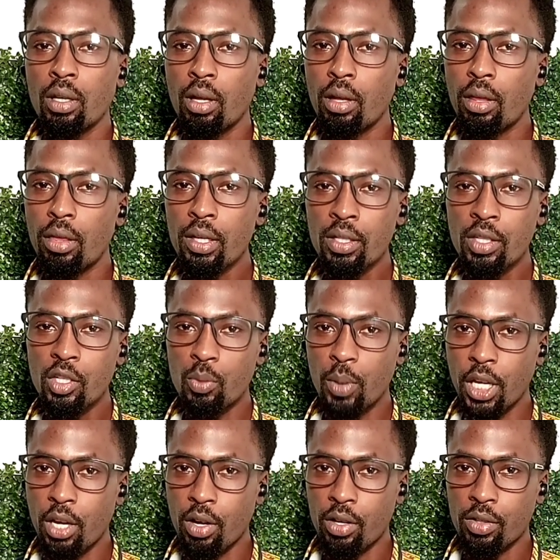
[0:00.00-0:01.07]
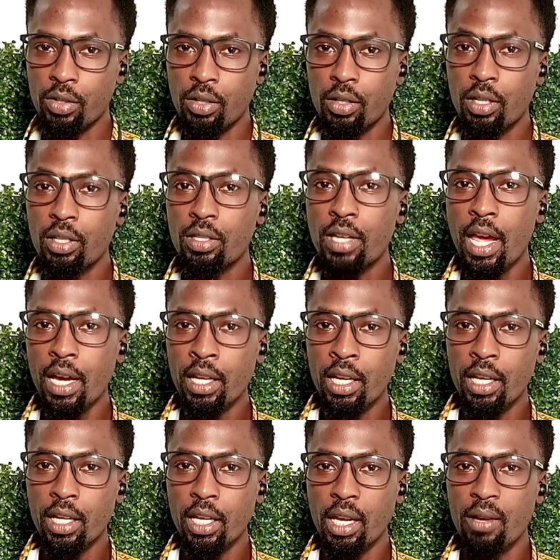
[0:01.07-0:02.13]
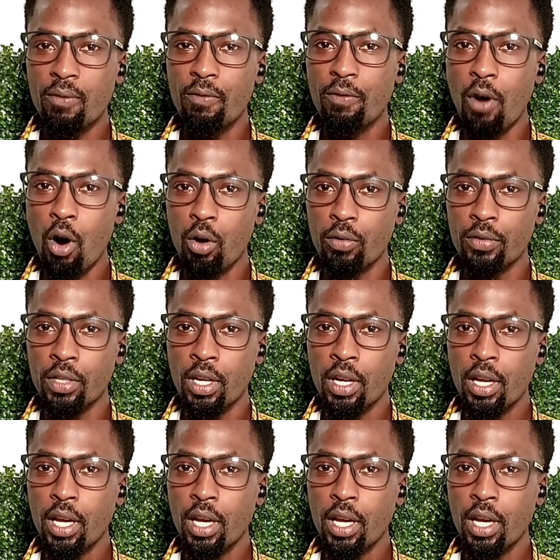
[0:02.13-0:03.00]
This is because the technique involved